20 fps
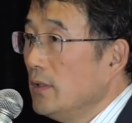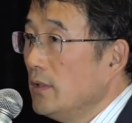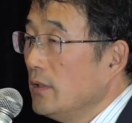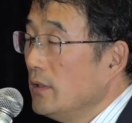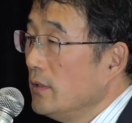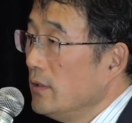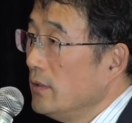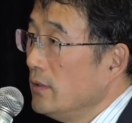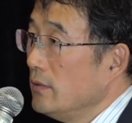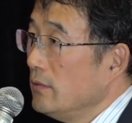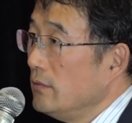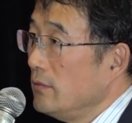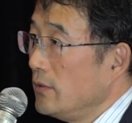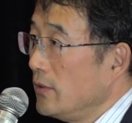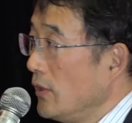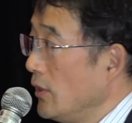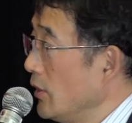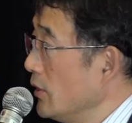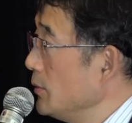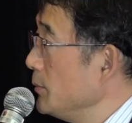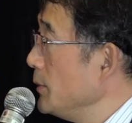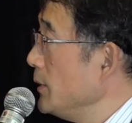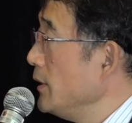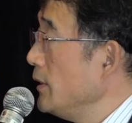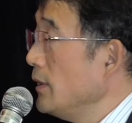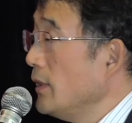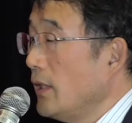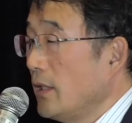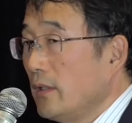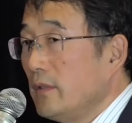
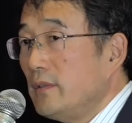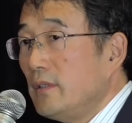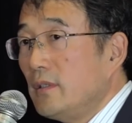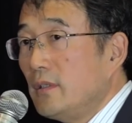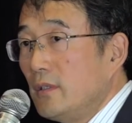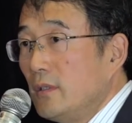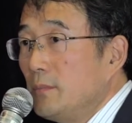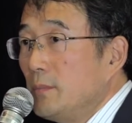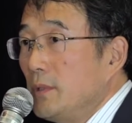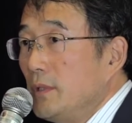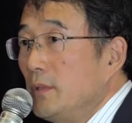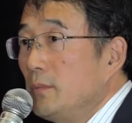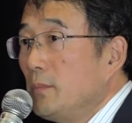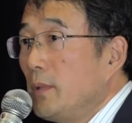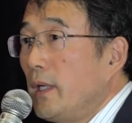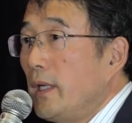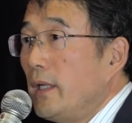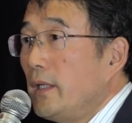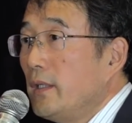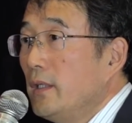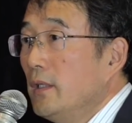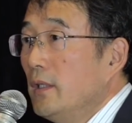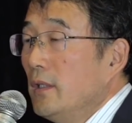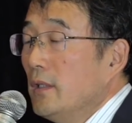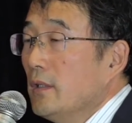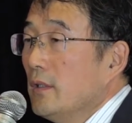economy and other things can be impact.